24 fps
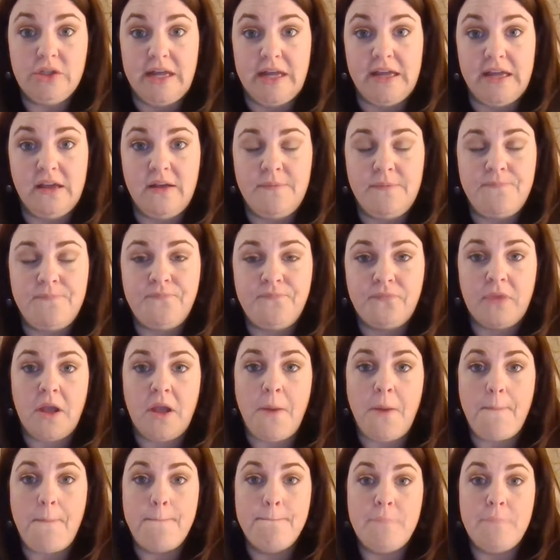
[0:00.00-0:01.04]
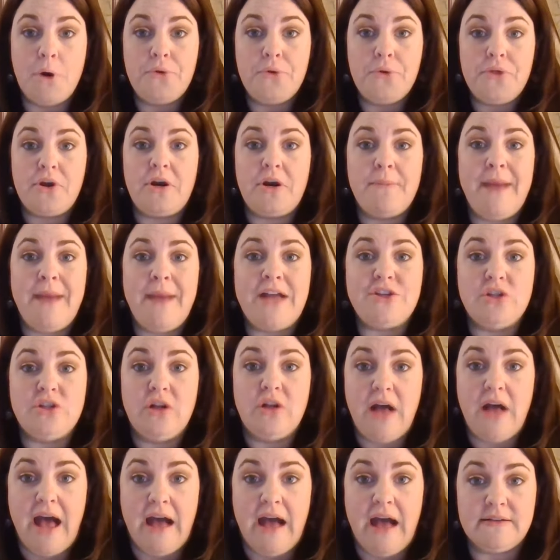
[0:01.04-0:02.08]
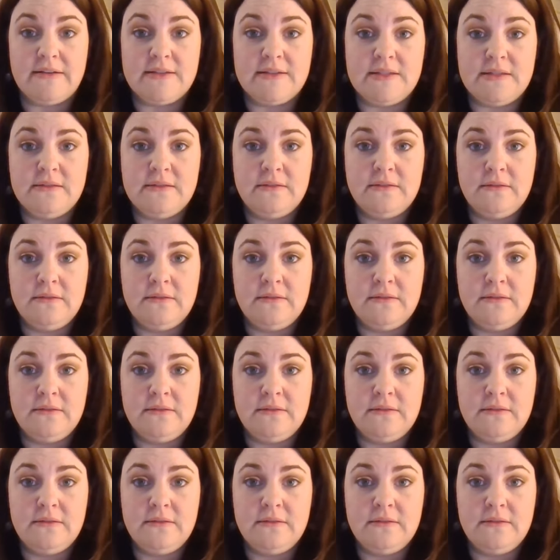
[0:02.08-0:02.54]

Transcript: like. Both are imaginal acts.